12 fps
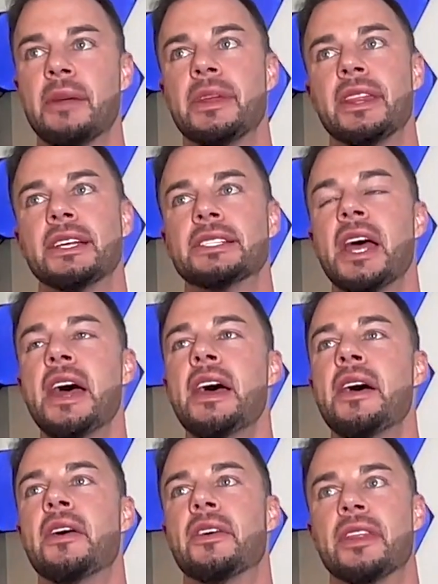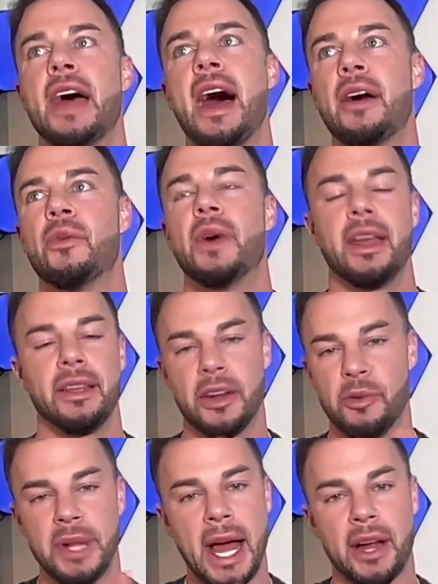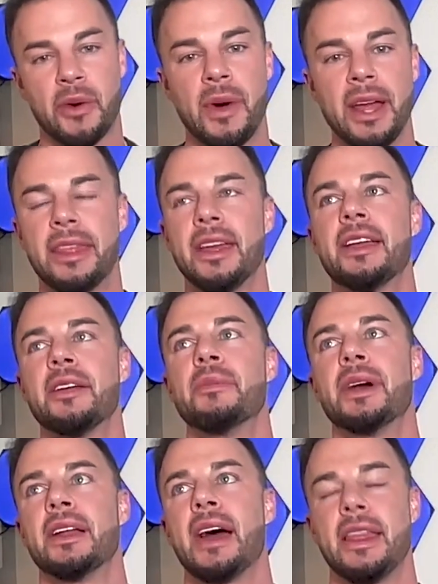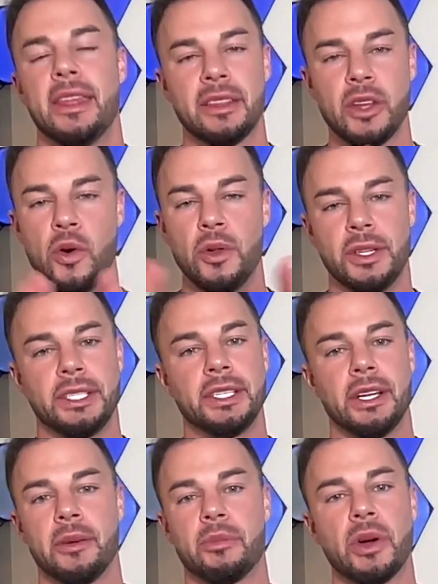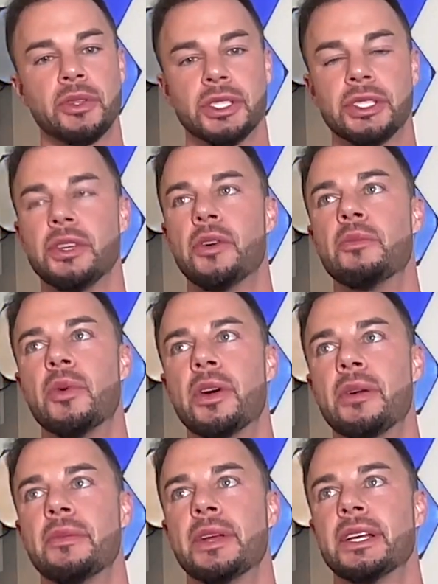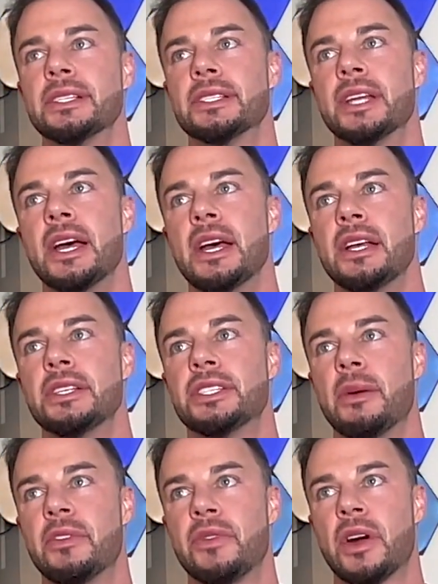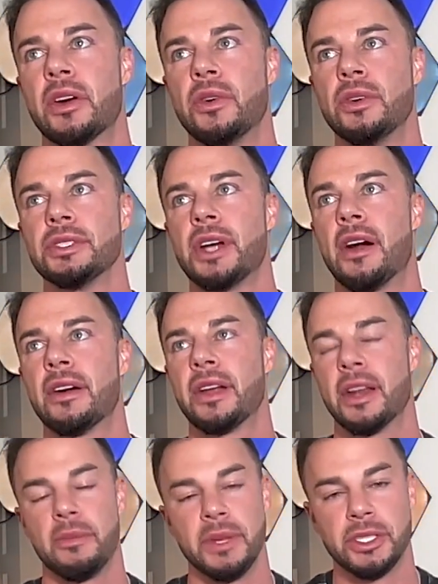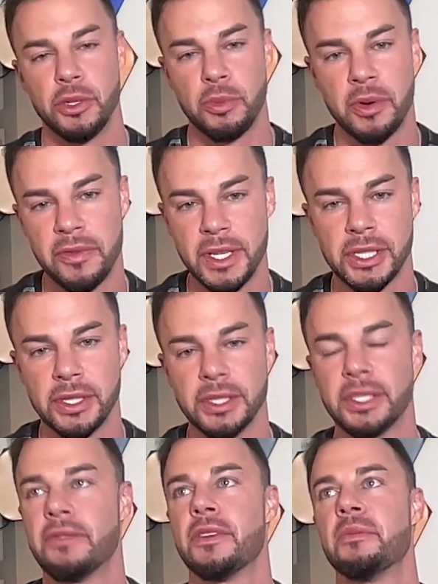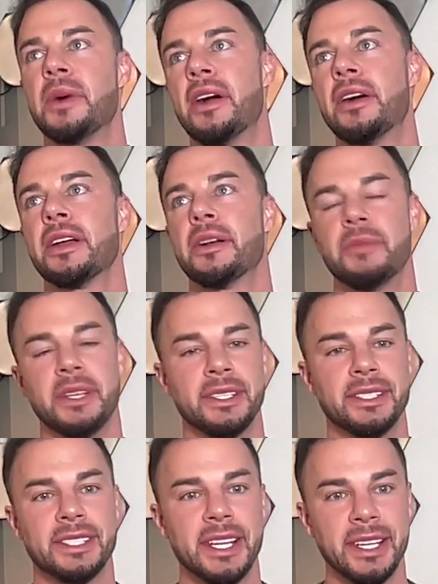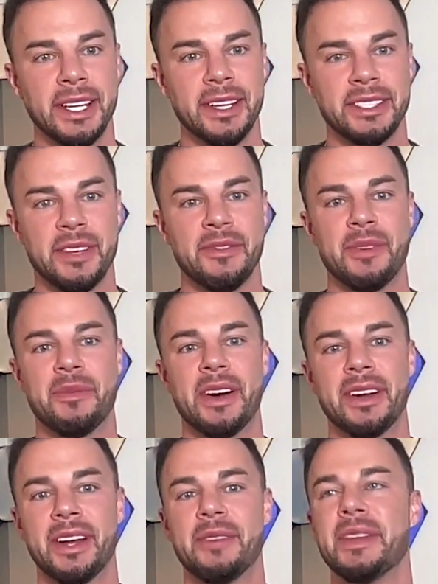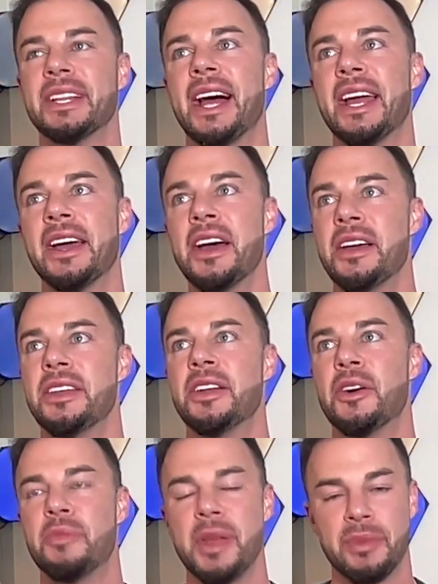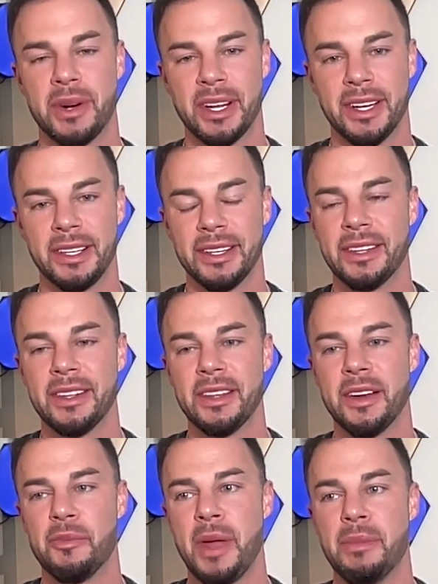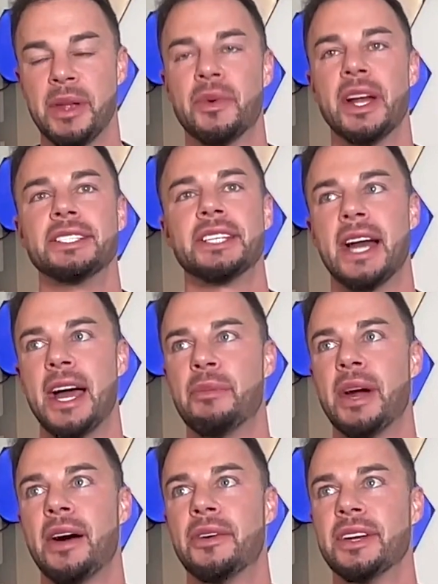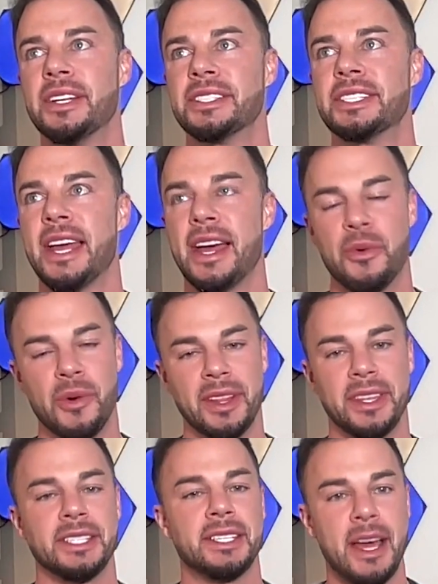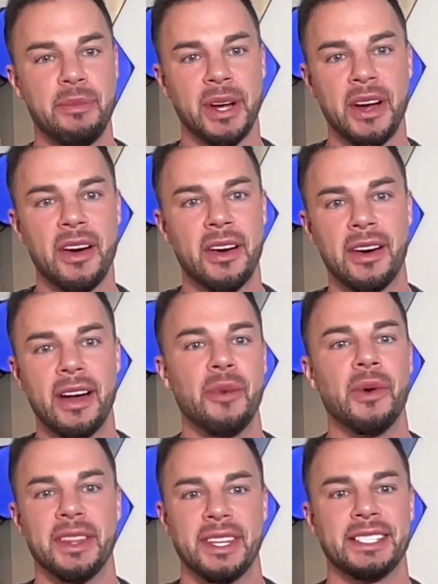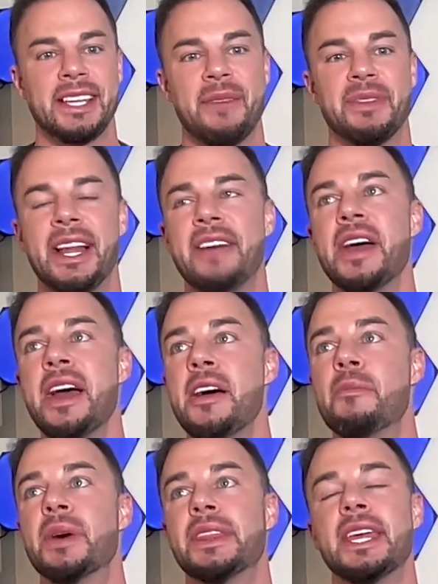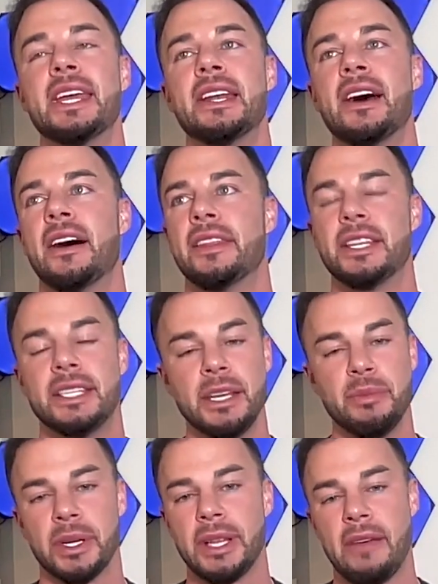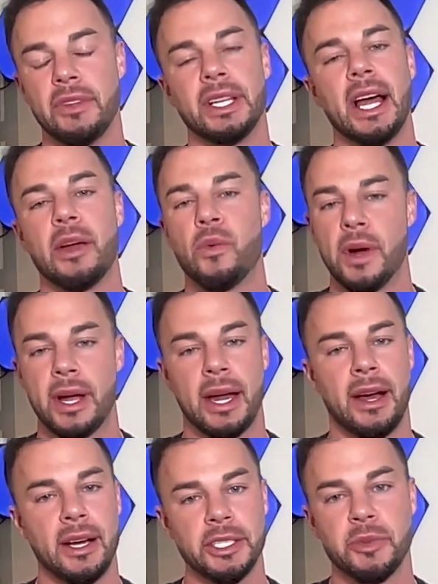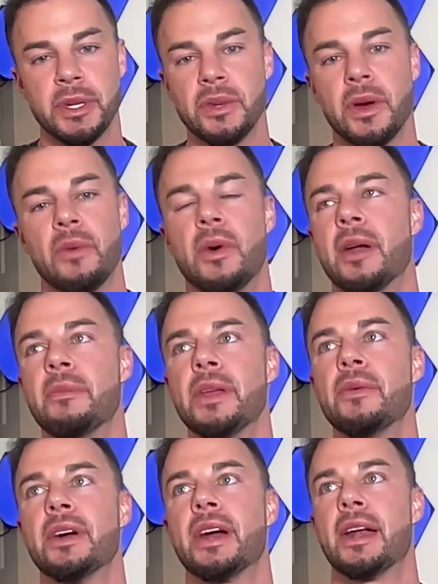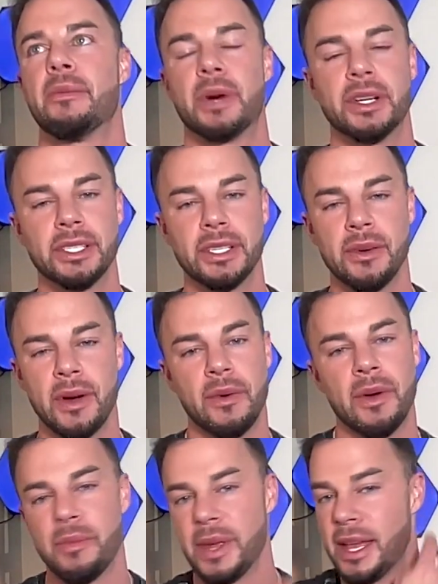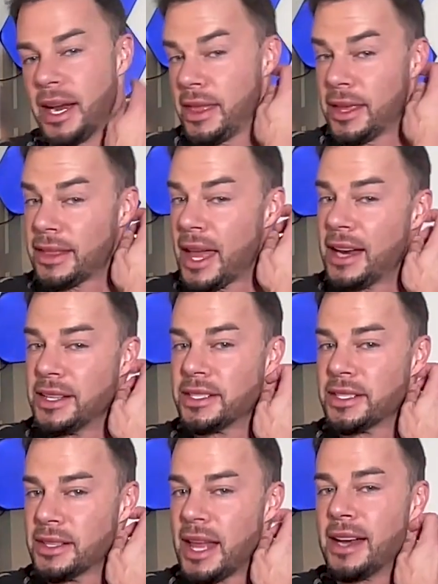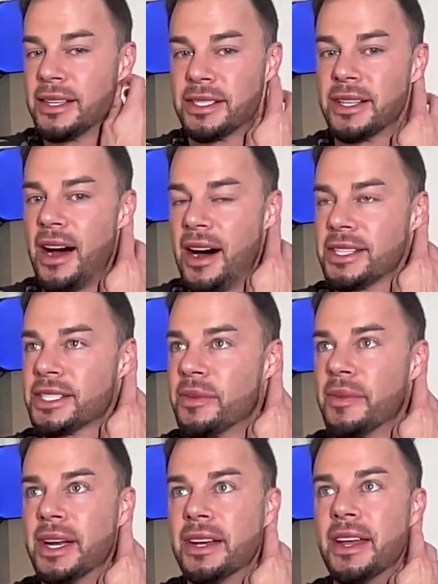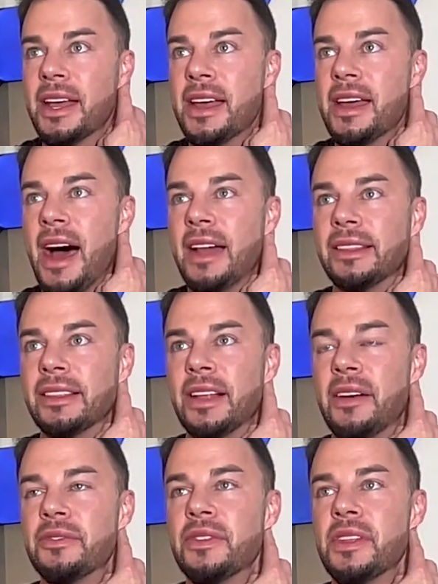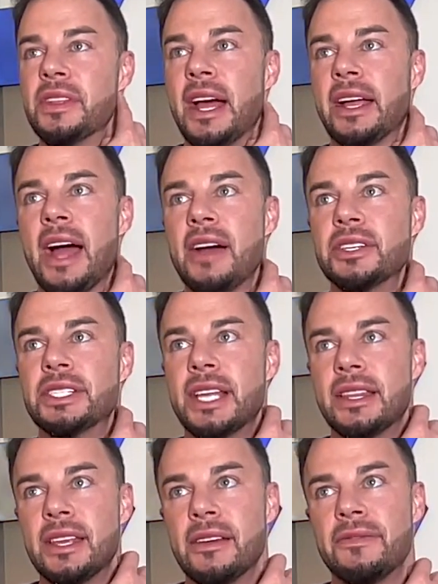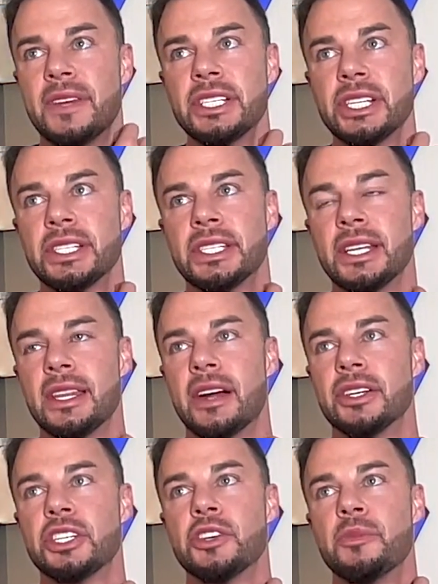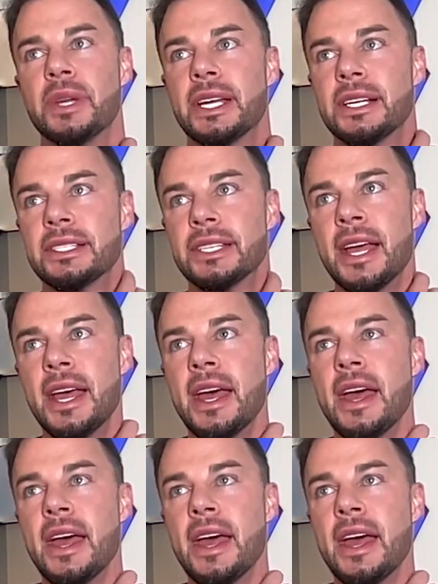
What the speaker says: this or that way, you know, black or white thinking. But I think the holistic approach is so important, because some of our goals are going to be superficial. Some of them are going to be silly. Some of them are going to be like, you know, people are going to, you know, maybe raise an eyebrow when you say, I want this type of car, I want this type of life. But then on the deeper level, like, what kind of husband do I want to be? What kind of person do I want to be? And I think that is awesome. And I love, like, how you said the efficiency there too, because,